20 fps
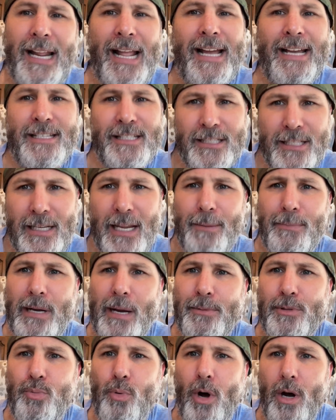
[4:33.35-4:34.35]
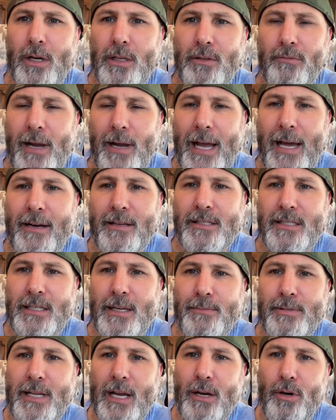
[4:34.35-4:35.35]
And Slim comes walking around, and
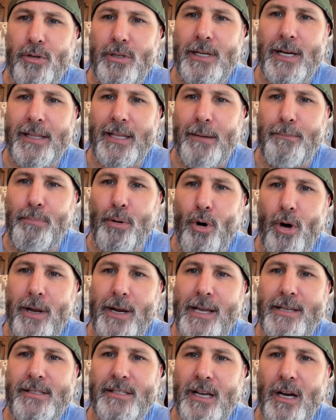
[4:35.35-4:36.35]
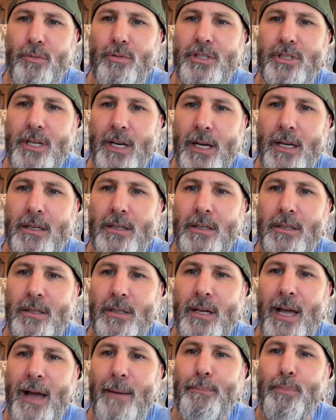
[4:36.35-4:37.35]
Slim's like, "Oh, you got that boy in that cell with you, huh?
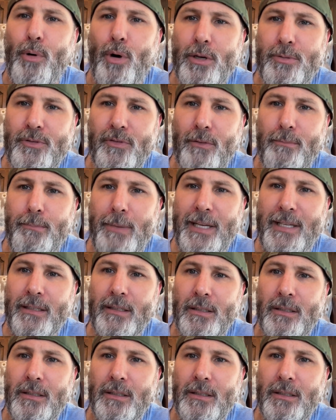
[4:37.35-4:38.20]
That boy's for me."